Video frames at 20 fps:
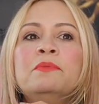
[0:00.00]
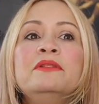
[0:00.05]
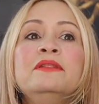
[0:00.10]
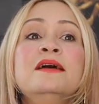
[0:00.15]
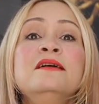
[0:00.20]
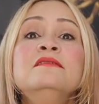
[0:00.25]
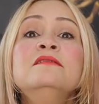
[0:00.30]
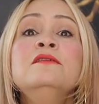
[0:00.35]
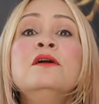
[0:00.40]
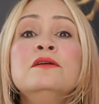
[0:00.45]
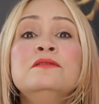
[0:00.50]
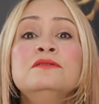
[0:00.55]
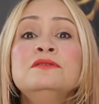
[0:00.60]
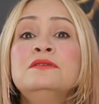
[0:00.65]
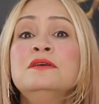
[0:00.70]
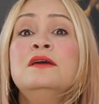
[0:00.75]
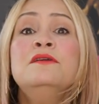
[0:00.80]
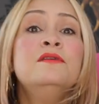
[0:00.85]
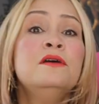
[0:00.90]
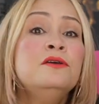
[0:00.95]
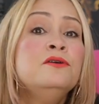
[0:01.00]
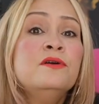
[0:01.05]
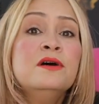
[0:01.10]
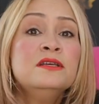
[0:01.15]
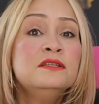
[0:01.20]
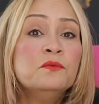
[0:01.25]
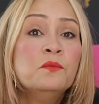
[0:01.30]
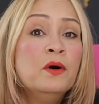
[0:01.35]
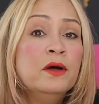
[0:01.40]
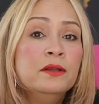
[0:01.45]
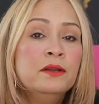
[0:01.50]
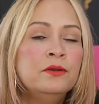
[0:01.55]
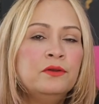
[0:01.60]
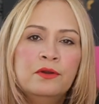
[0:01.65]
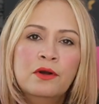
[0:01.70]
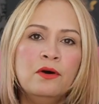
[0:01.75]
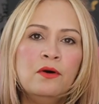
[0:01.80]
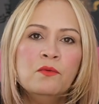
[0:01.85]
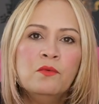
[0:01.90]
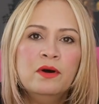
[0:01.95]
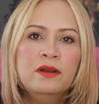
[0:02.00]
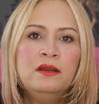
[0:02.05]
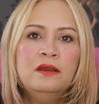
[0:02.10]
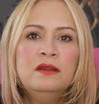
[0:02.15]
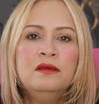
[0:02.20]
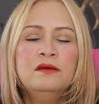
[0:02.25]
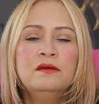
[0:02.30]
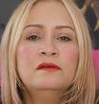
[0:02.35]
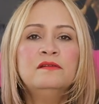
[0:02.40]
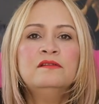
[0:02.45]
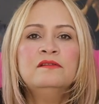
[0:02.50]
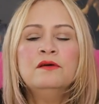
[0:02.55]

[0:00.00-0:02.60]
But that's not to say that you guys want to know what it is.